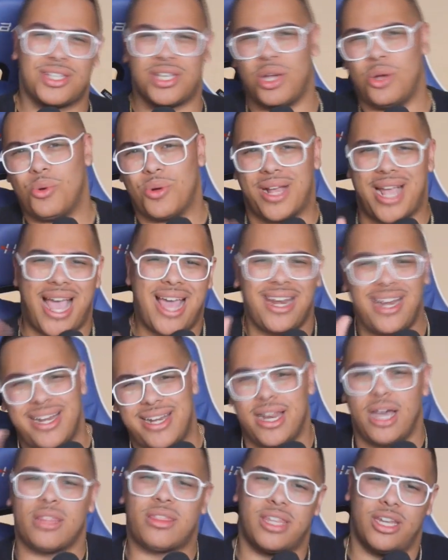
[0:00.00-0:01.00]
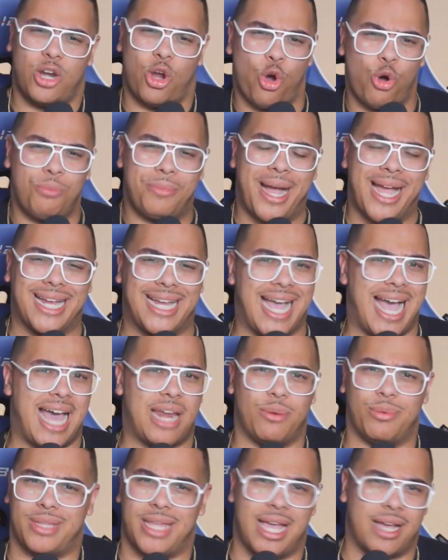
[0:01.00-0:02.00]
So kind of nothing, oh my
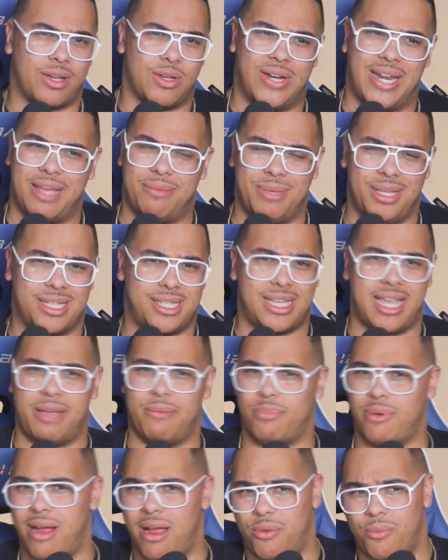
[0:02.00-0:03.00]
God, with Equanimeous St.